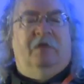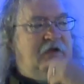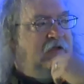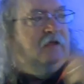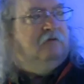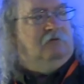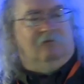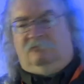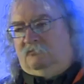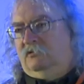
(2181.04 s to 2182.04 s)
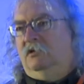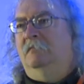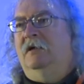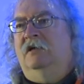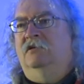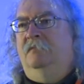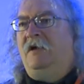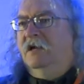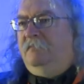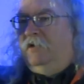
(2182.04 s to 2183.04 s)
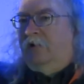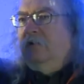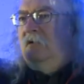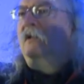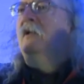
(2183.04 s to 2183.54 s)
and again, we'll come back to PEP here,